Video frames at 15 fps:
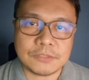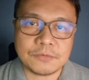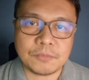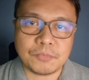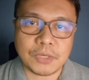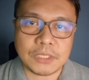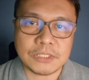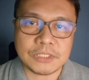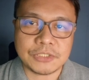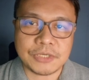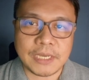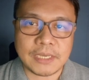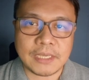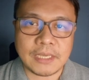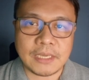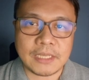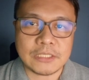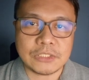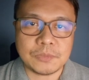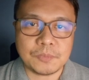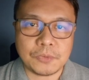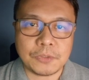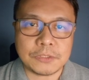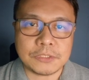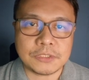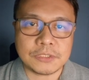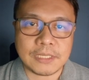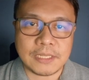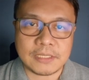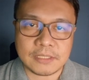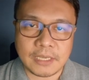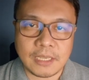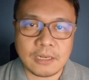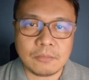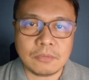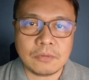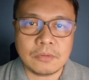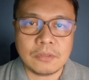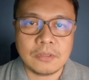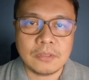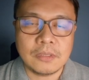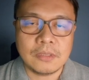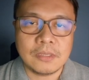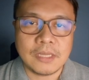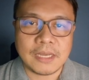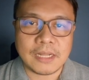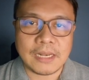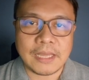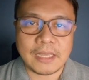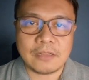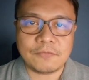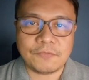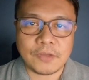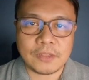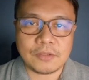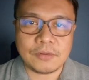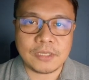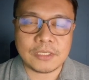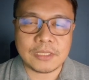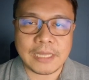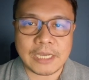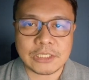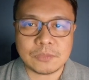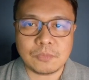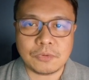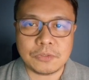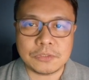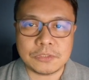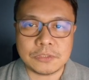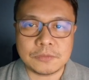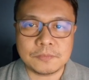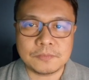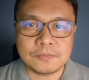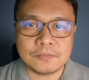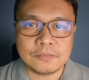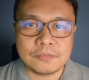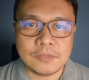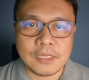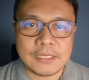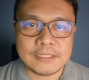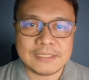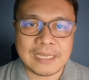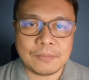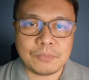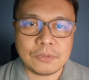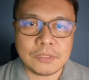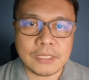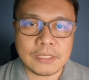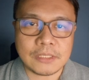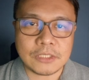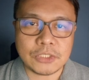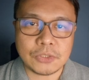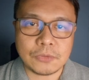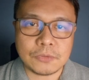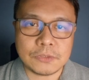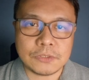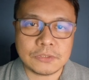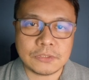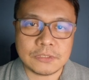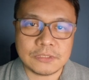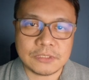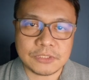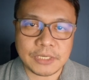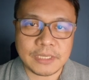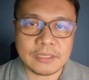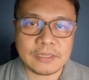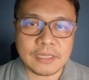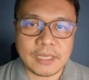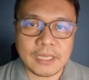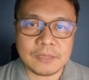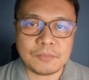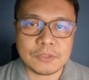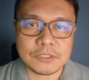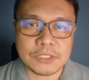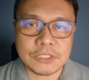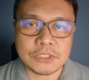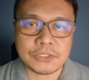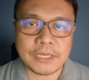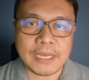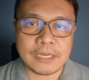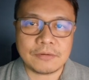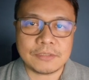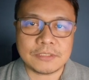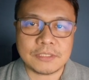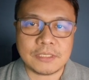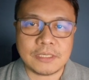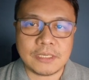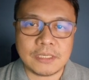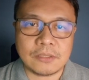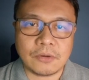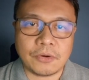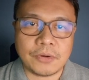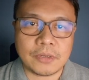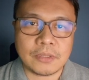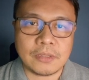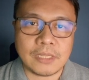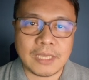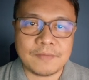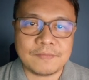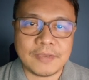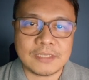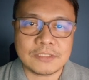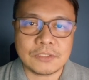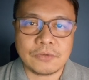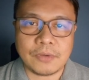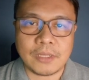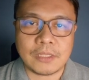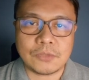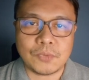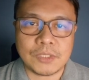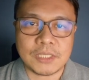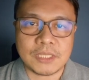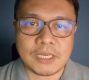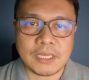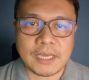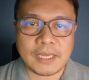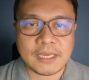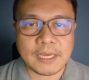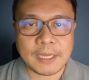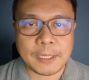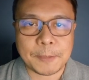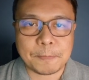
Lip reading: for project tracking and supports scalable, client-friendly dashboards. Sample data shows constraint and procedure accuracy in Oracle like SQL 23 AI.